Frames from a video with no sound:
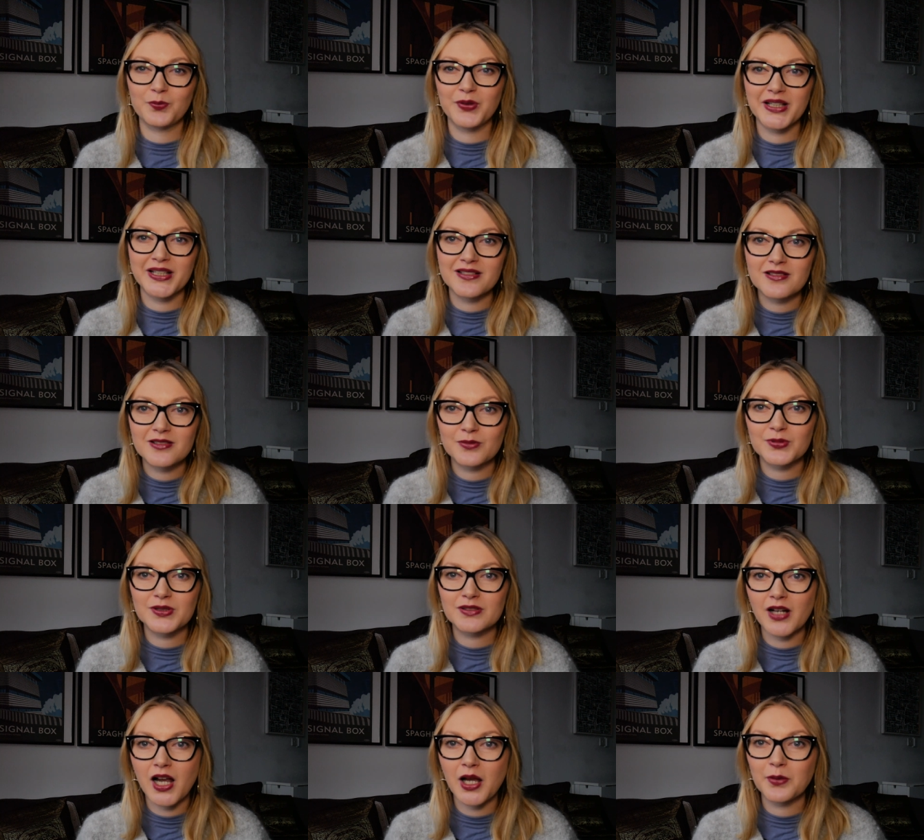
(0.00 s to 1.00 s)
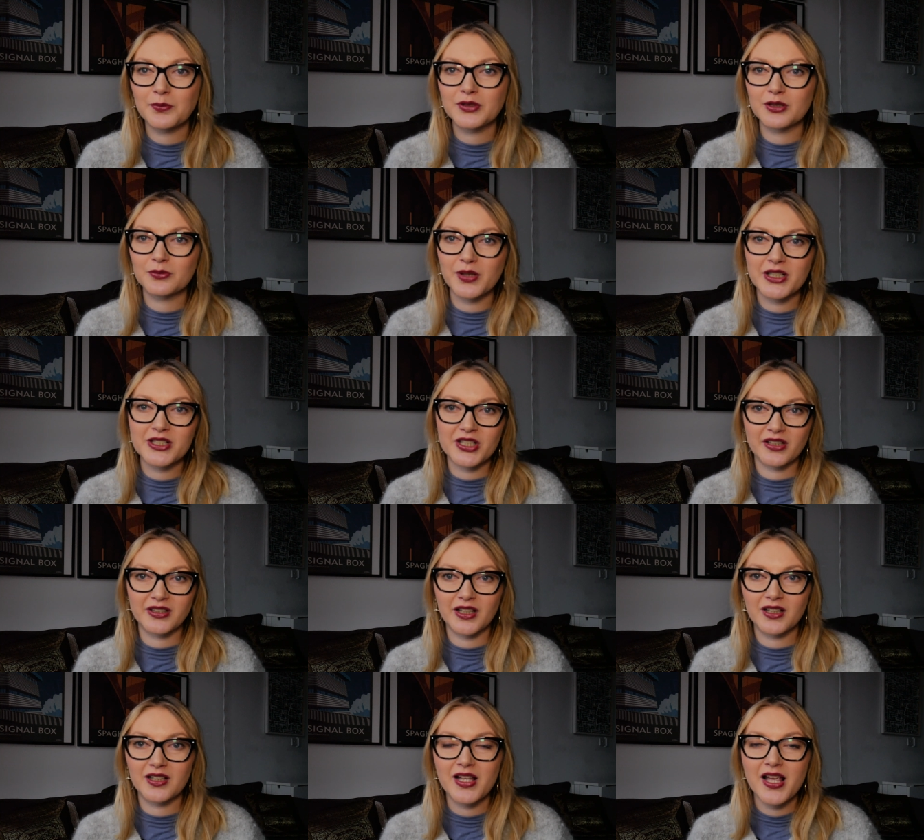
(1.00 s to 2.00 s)
Please subscribe to my
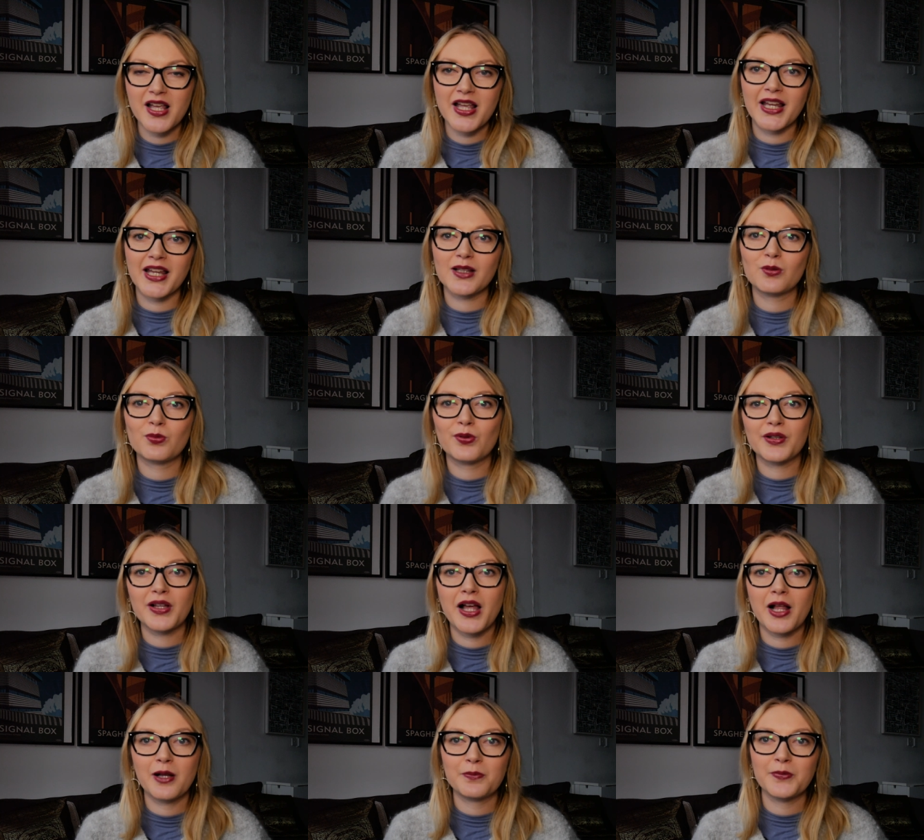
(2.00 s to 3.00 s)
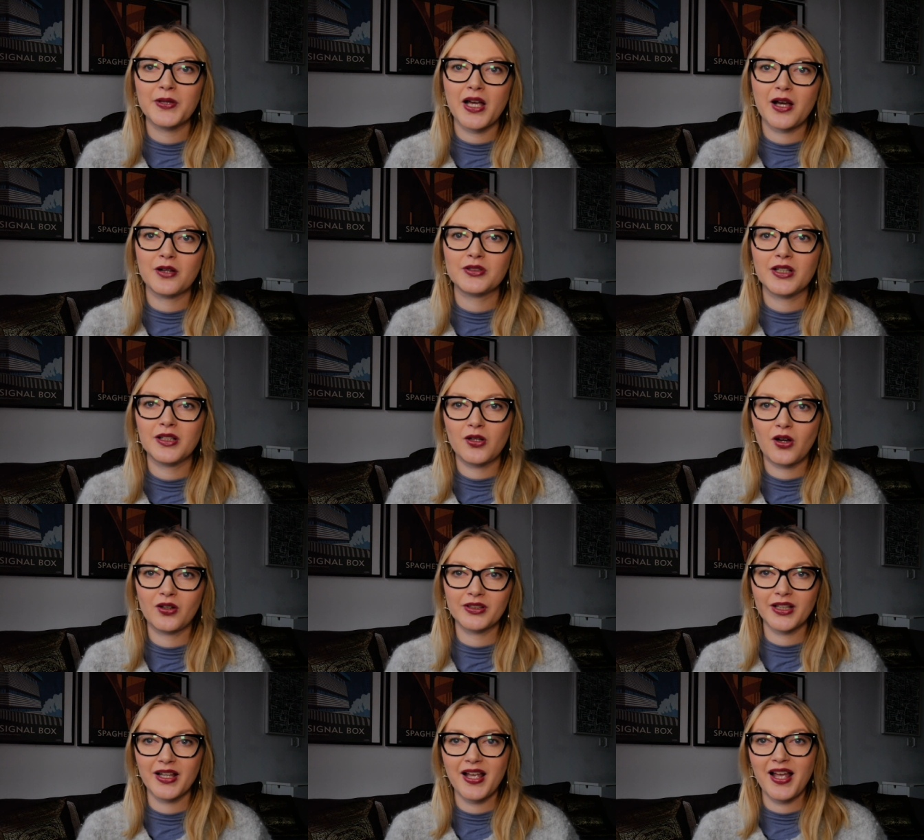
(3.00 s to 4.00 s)
channel, it will help me out a
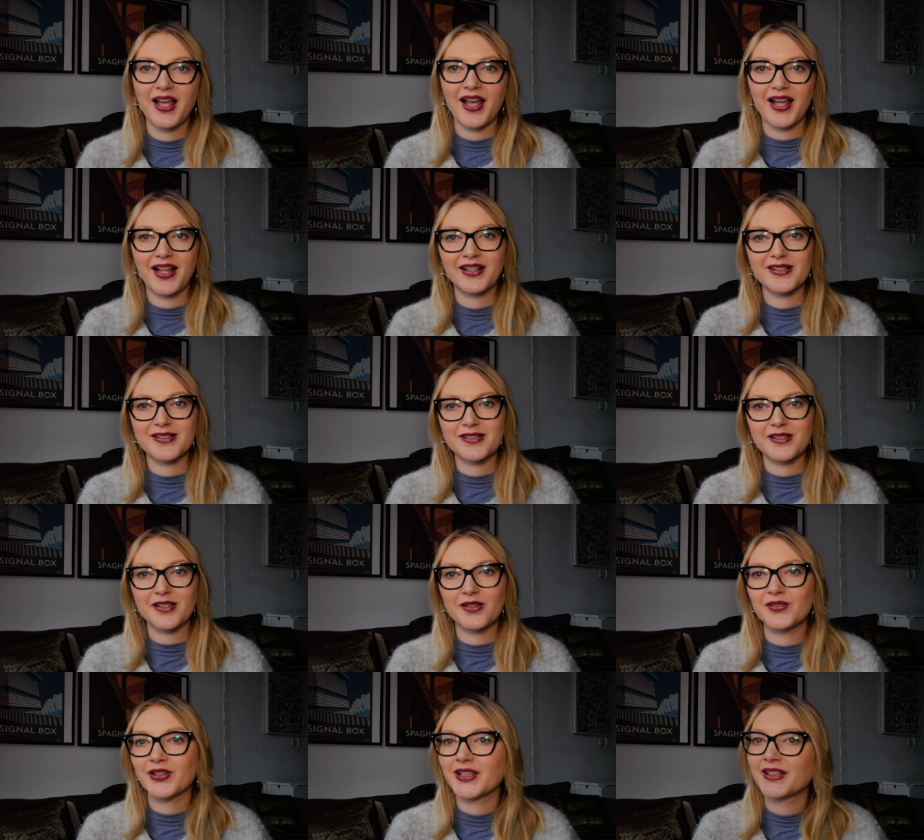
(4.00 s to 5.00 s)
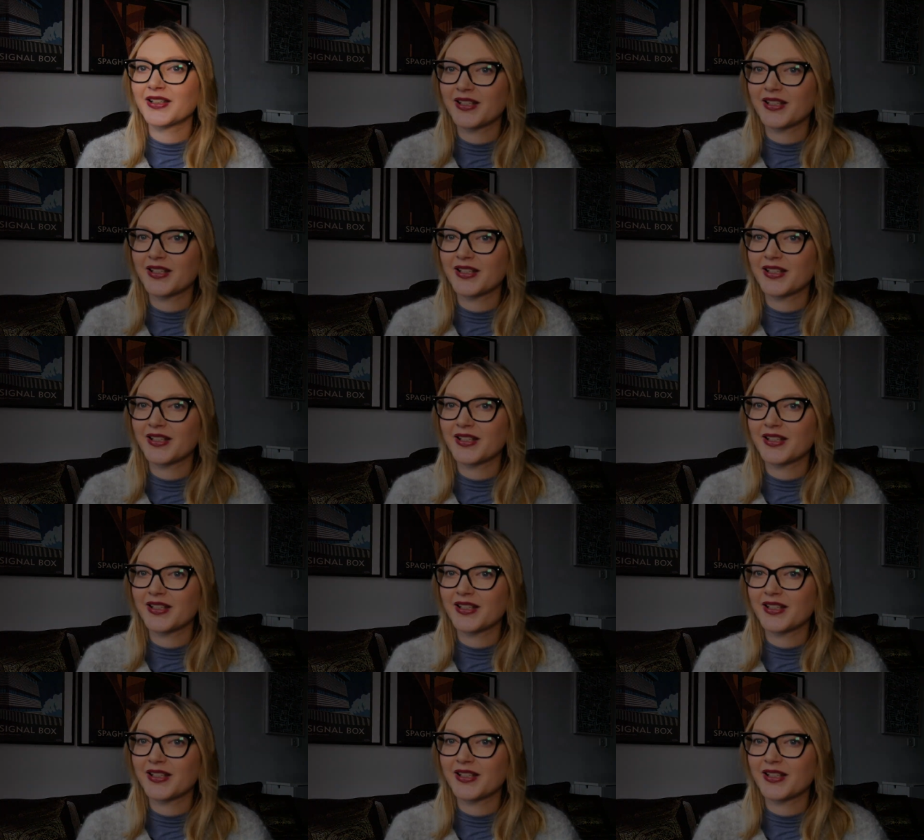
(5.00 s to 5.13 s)
lot, and see you in the